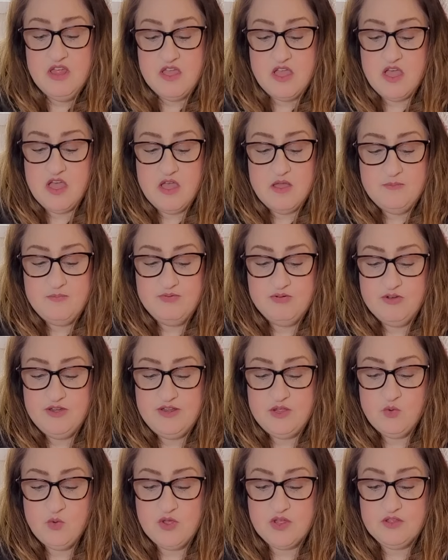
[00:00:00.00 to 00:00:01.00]
uh,
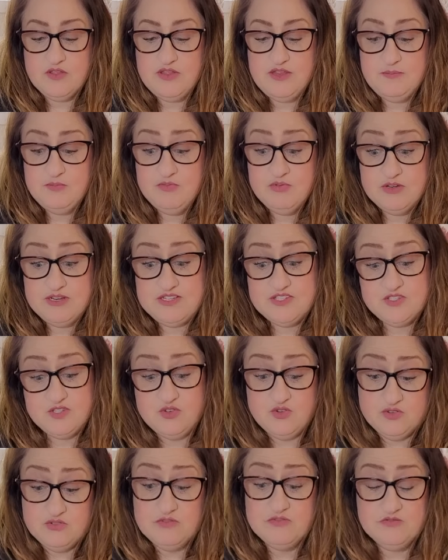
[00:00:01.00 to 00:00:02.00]
pretty quickly pretty
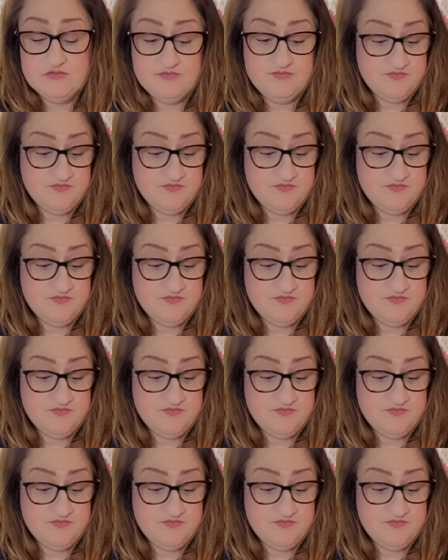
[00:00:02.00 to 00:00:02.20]
soon